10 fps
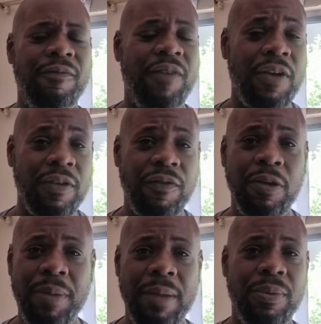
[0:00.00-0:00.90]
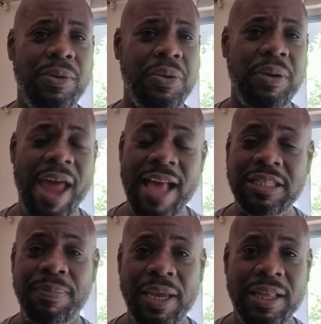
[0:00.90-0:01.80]
Very few people do
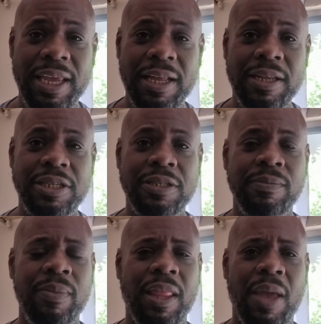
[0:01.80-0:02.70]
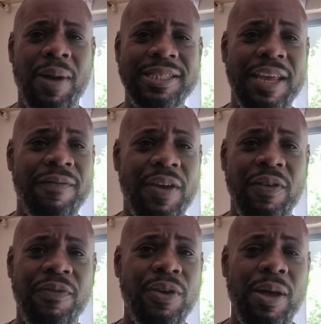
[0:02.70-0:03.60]
not speak English. And when I say
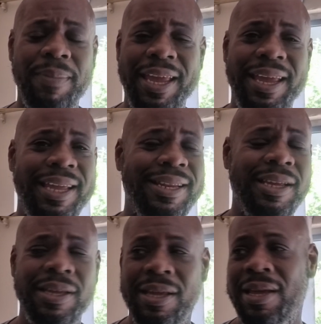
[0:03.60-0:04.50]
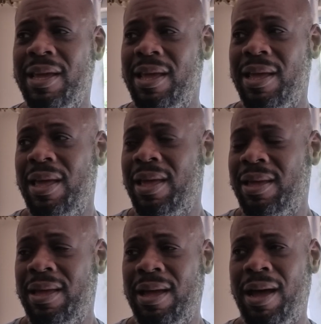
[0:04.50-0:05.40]
very few, I mean,
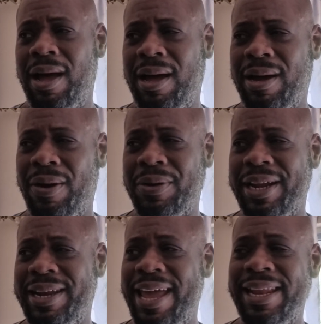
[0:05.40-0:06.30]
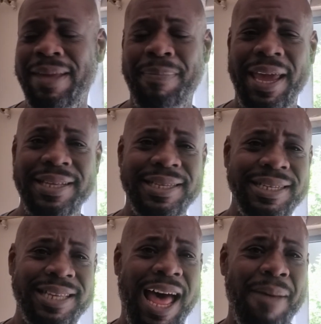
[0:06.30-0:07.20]
on a daily
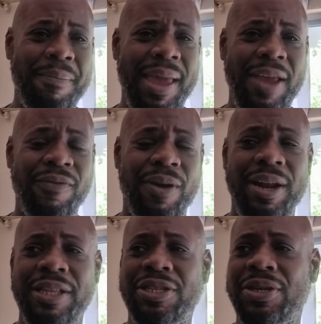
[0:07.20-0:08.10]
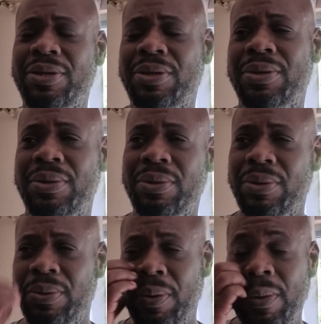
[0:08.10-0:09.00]
basis, I may run
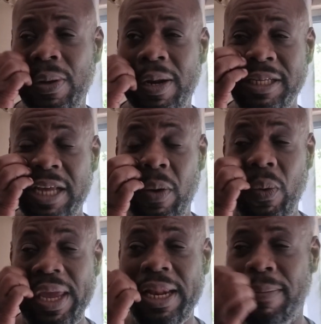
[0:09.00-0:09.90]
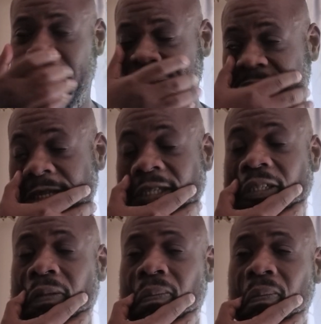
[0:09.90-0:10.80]
into, let's say a weekly basis.